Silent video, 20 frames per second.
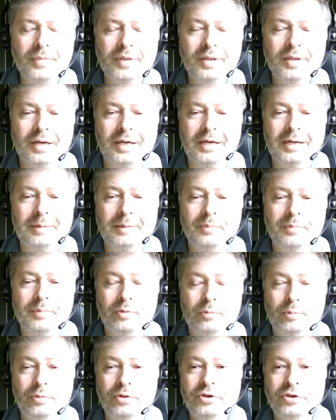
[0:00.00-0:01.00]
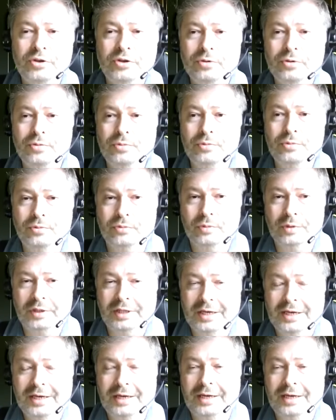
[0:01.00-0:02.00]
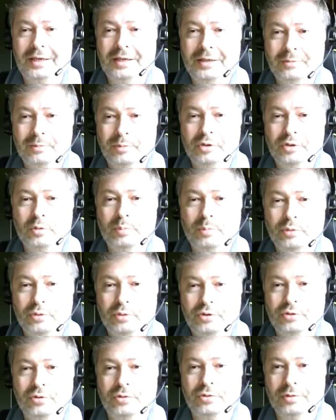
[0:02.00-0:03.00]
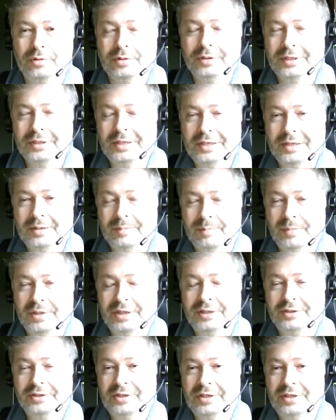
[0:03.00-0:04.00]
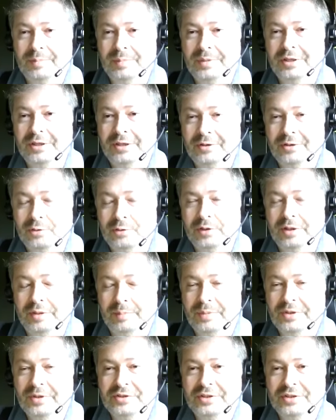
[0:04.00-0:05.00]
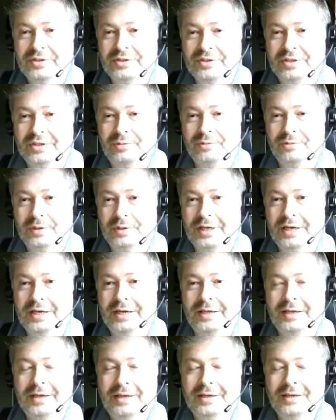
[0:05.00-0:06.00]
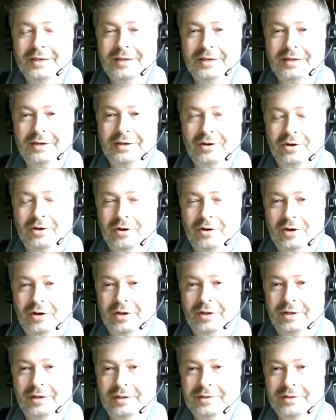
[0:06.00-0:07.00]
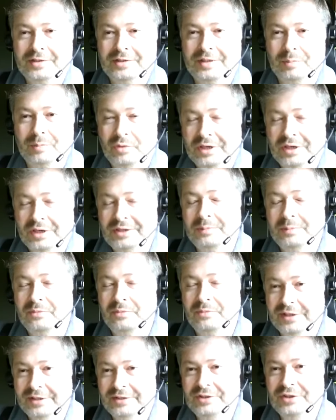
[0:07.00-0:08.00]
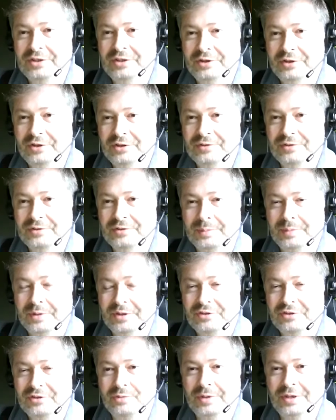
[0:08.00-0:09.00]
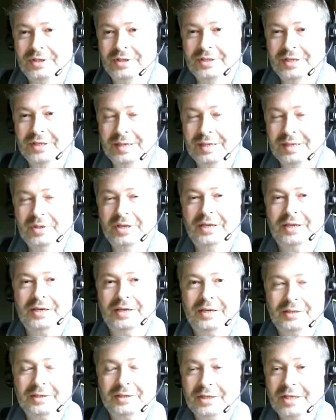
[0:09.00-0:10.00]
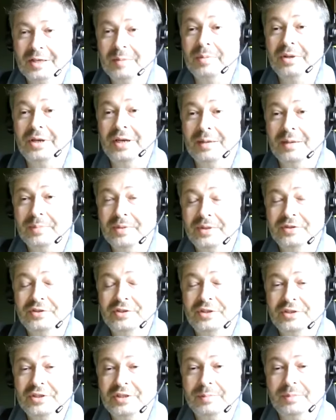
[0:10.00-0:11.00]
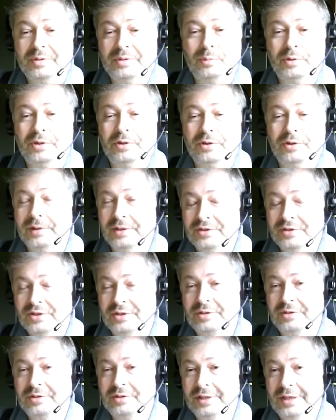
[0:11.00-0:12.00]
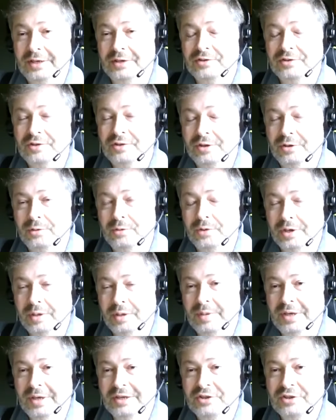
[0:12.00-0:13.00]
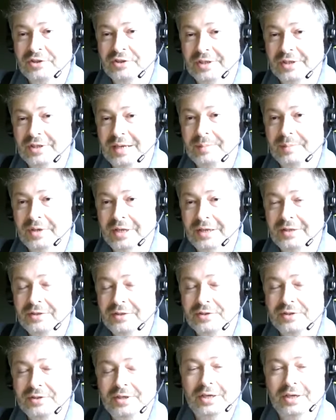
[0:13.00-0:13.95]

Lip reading: Would you put your multi-million-dollar business and rely on some random volunteers from the street updating and keeping up the system and with all the latest security patches and updates?